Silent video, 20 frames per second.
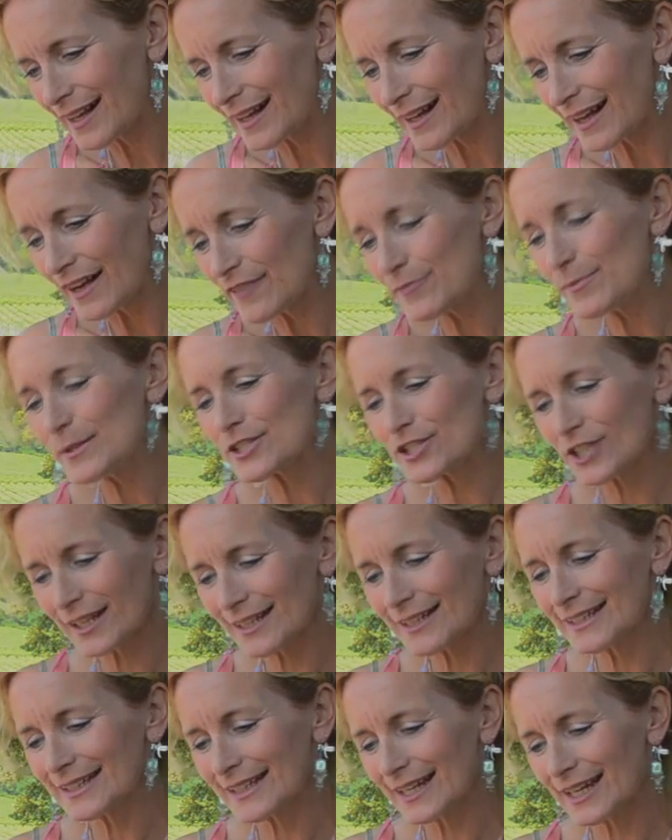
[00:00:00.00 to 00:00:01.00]
I've been
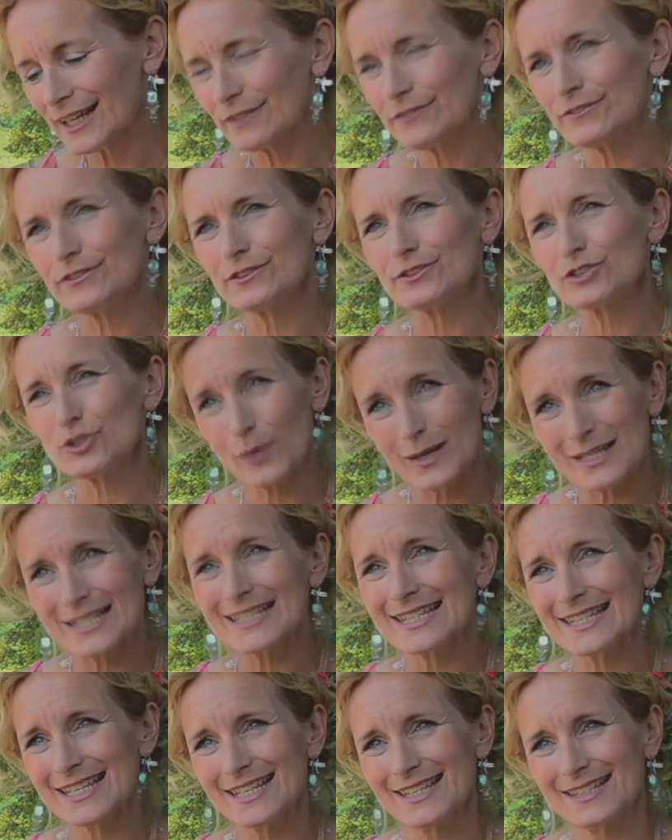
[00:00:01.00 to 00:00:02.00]
channeling now for 20
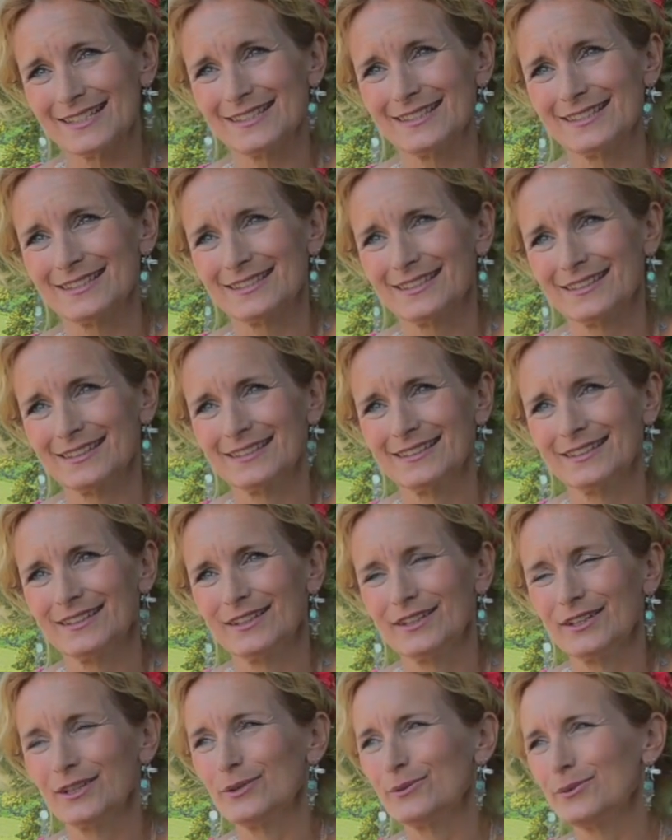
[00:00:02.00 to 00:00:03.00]
years,
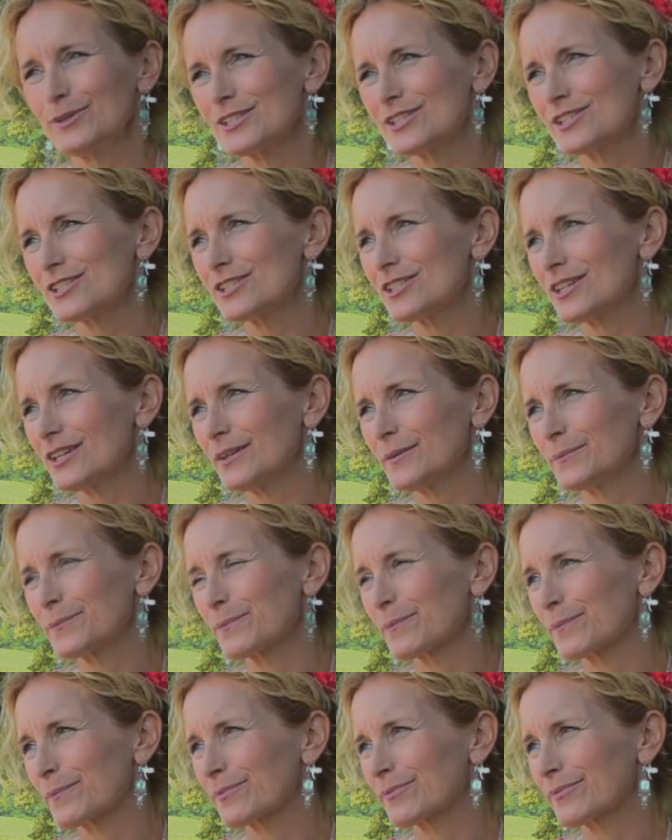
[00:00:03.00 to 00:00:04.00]
which
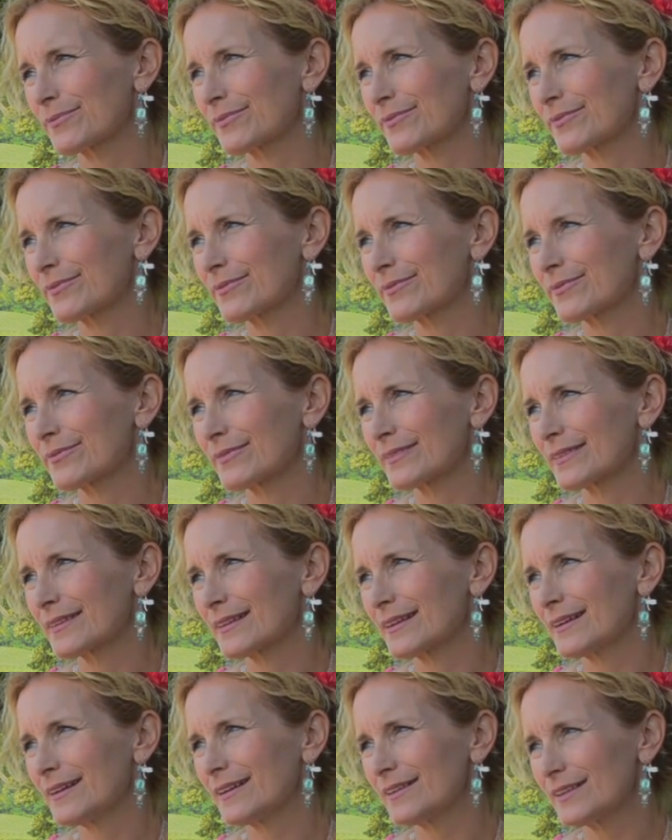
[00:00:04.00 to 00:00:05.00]

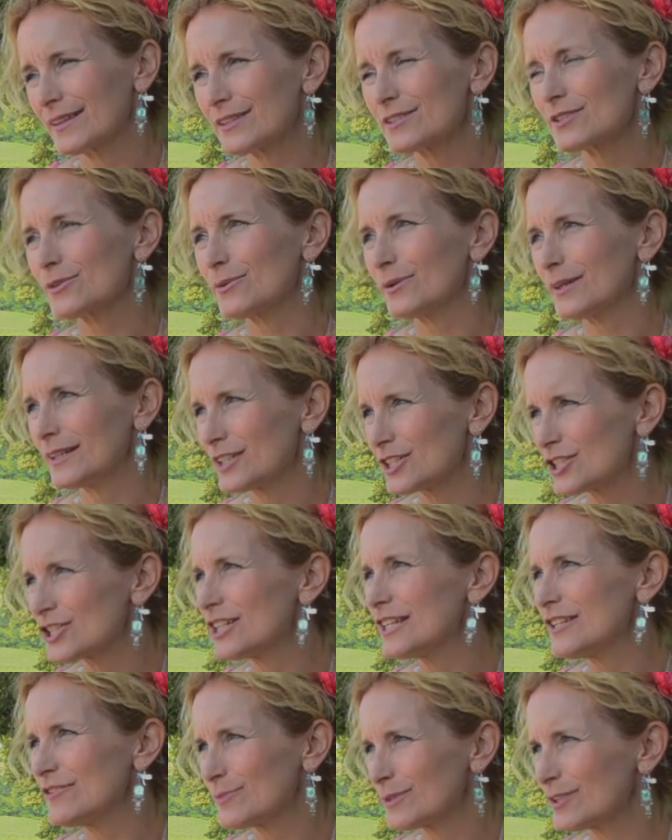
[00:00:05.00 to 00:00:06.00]
I think is quite an
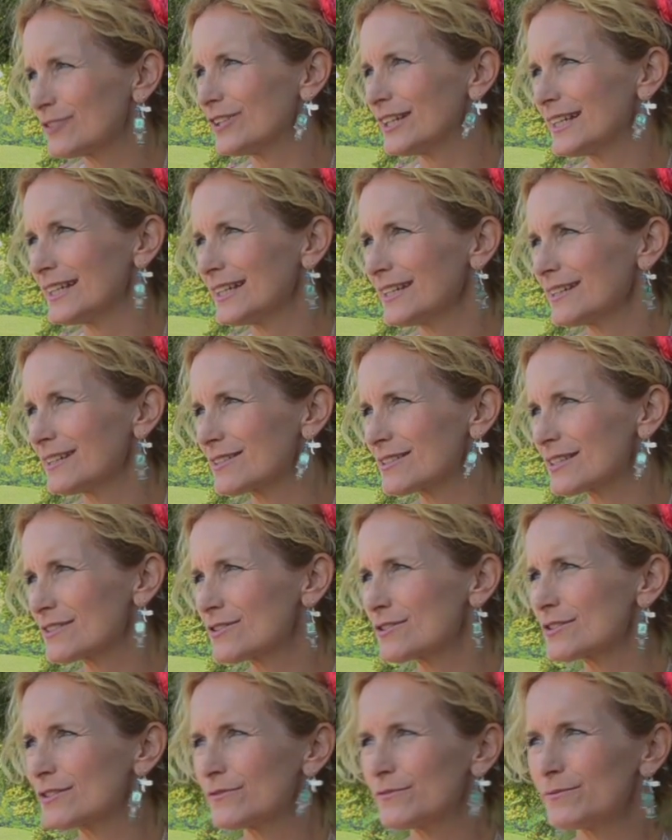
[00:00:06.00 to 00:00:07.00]
achievement really, because I
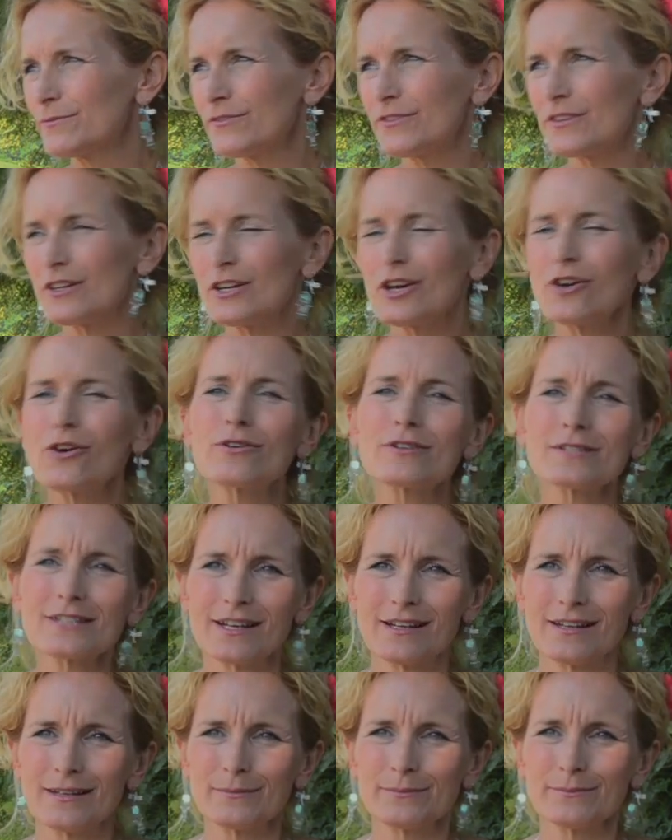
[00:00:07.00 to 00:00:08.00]
sort of, for a long
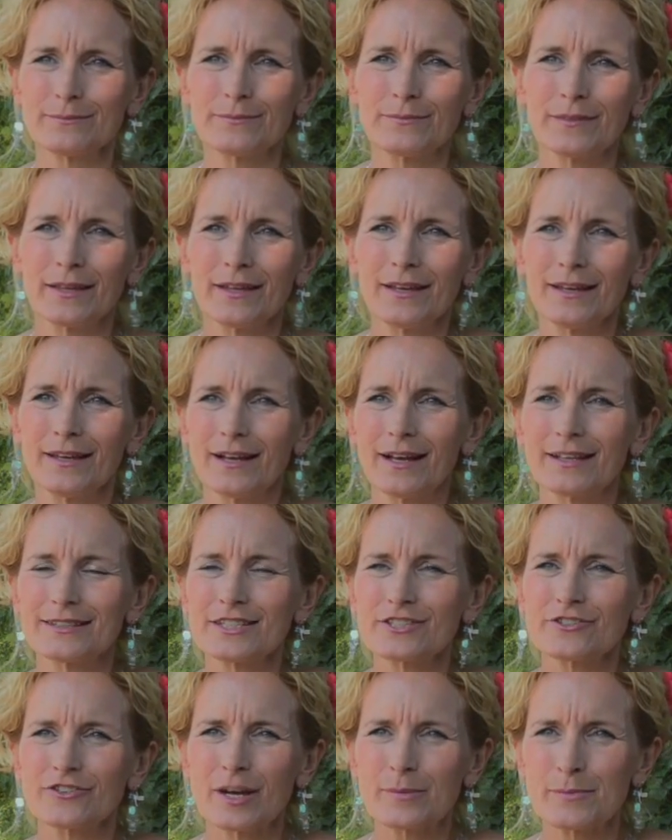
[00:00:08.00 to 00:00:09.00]
time, I
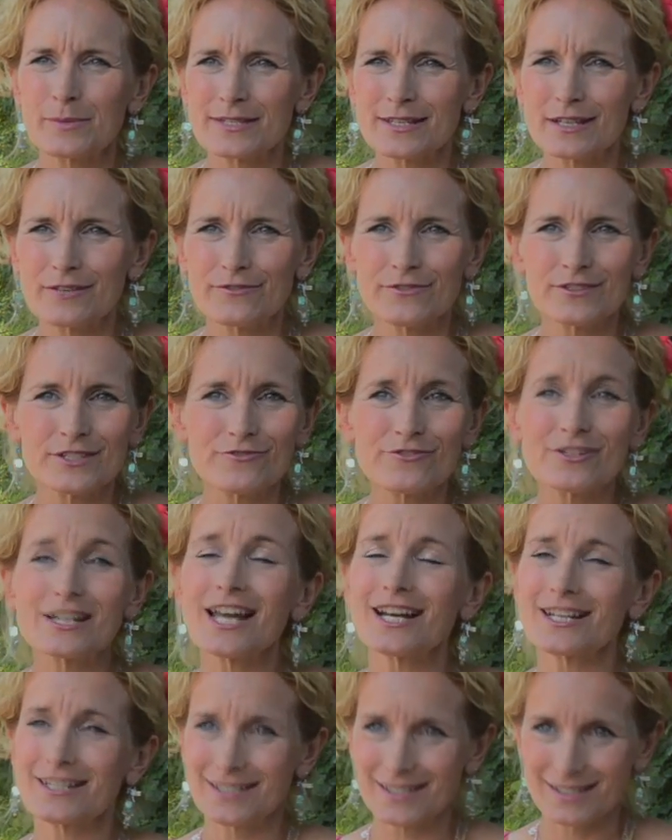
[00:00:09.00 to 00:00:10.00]
described myself as a
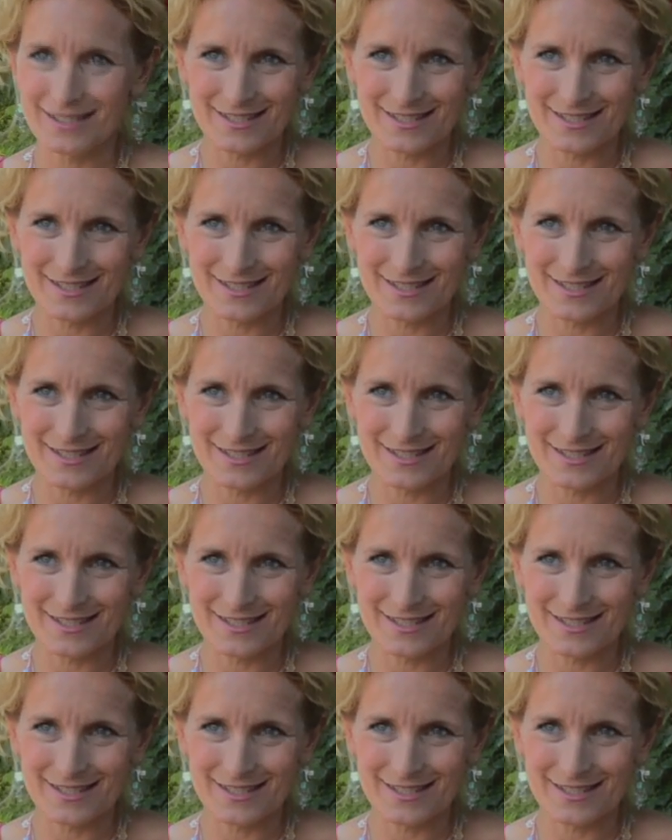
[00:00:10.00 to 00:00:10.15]
reluctant